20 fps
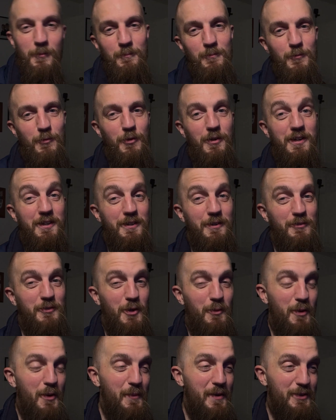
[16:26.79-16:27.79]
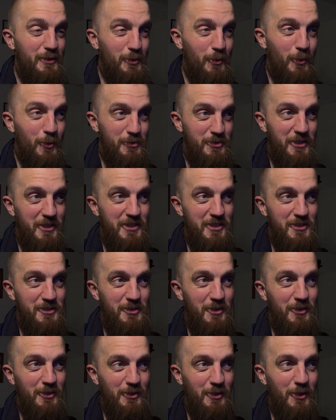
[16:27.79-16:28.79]
Funny enough though, my mate the Walton just
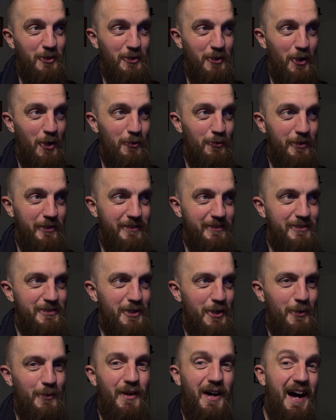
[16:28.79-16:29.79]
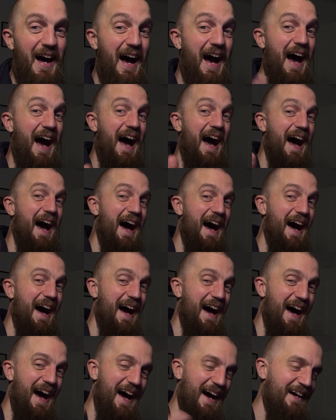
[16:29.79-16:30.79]
kind of got COVID, so is
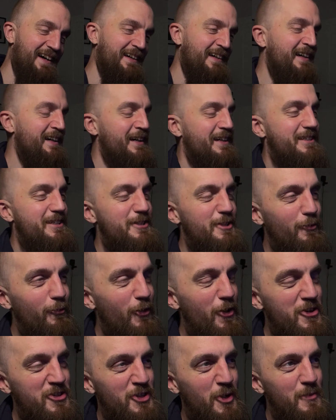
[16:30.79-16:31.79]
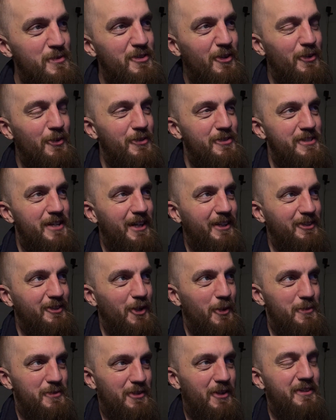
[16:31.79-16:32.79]
this the first time he's got it, or the second
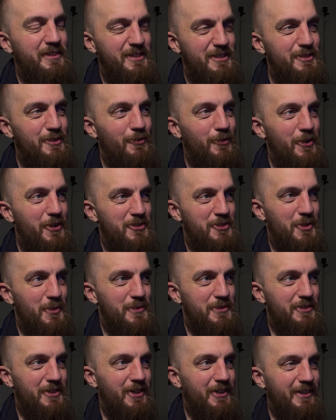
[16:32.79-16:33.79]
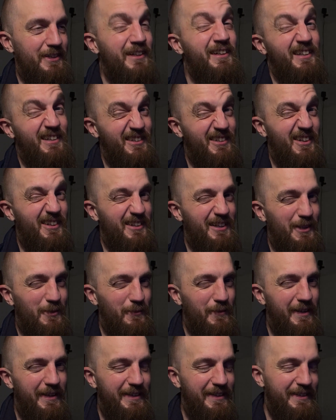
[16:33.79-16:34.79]
time he's got it? I think it's the first time he's got it. Good
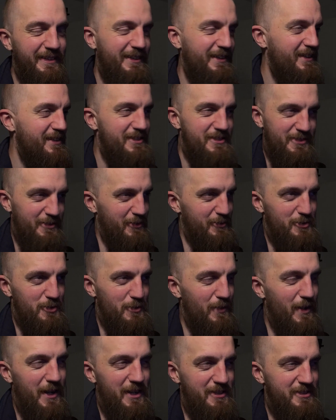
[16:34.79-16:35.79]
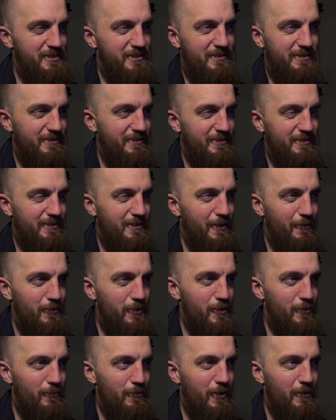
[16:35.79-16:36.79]
luck, mate. It's not too bad. It's, if
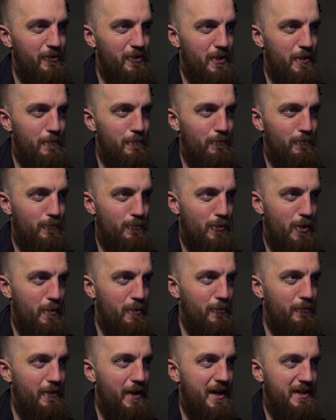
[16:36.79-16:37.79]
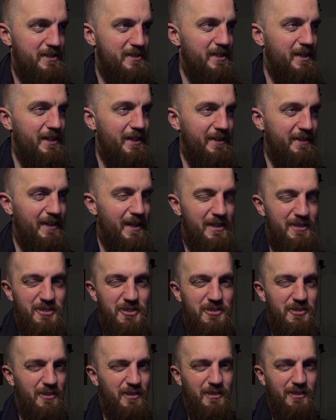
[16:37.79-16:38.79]
you're proper vaccinated, and that's
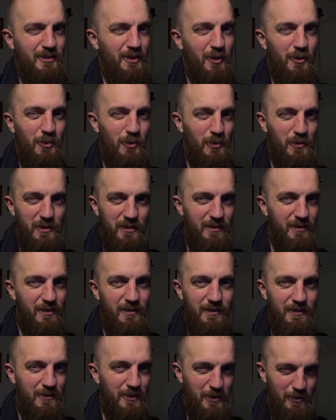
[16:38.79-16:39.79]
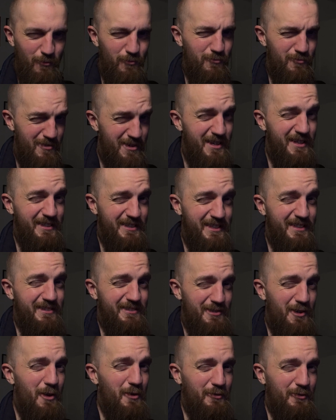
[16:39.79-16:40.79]
just like a cold, like a really
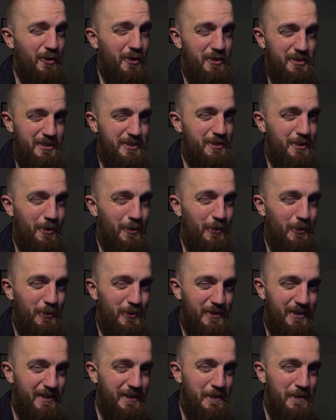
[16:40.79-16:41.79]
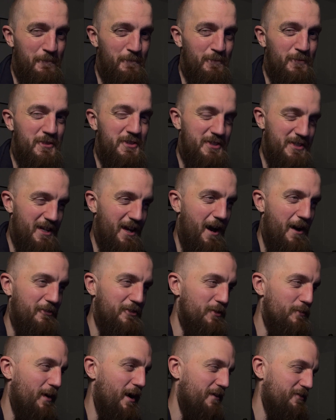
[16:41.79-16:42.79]
not nice cold. It's the
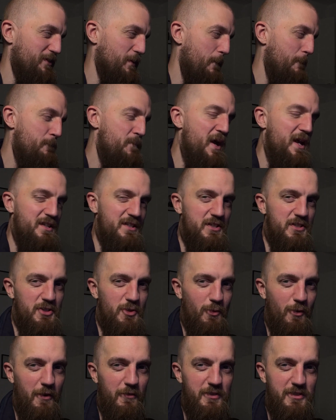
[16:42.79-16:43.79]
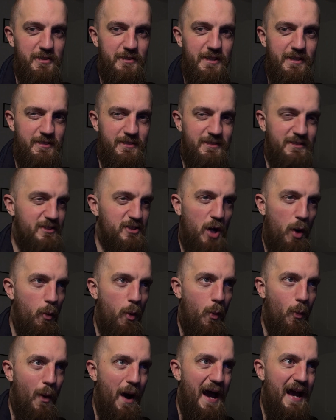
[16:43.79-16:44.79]
aftermath that pisses you off, because it doesn't go
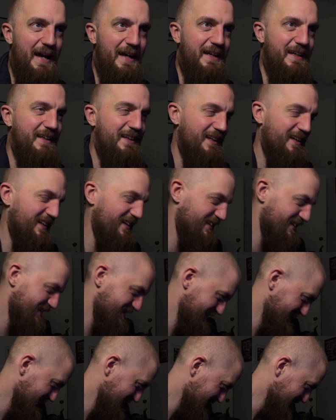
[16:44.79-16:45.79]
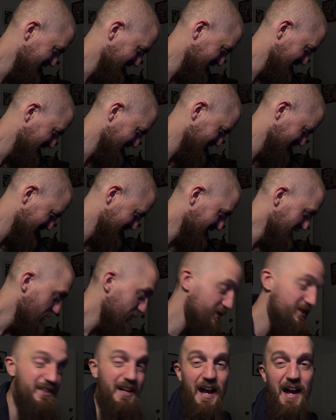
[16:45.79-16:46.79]
away. At
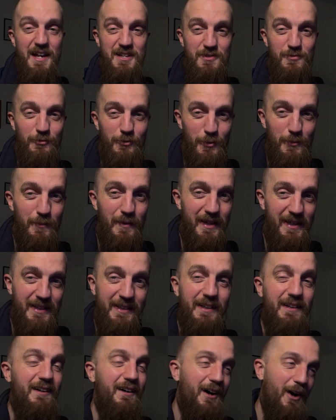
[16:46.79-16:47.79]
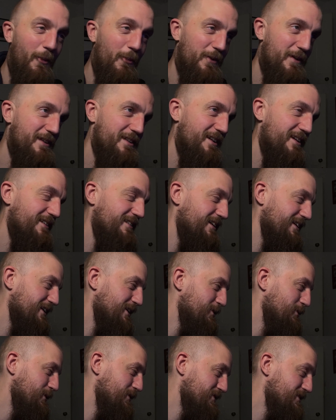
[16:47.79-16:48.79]
least it hasn't for me. I'm one of the
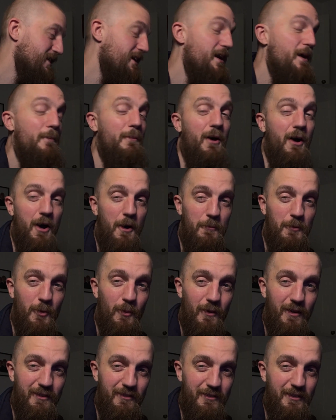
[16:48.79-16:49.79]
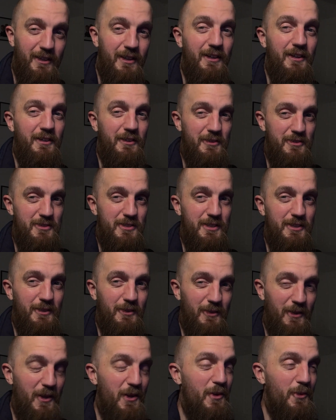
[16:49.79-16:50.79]
unlucky ones. But I hope you're well, and I'll see you
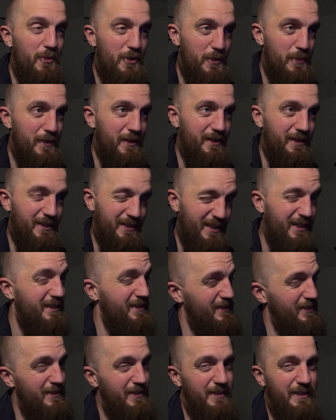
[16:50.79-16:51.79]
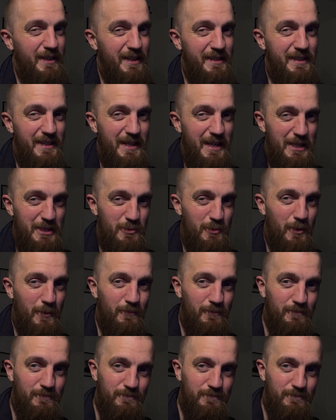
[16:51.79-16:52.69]
all with a bit of luck in the next one.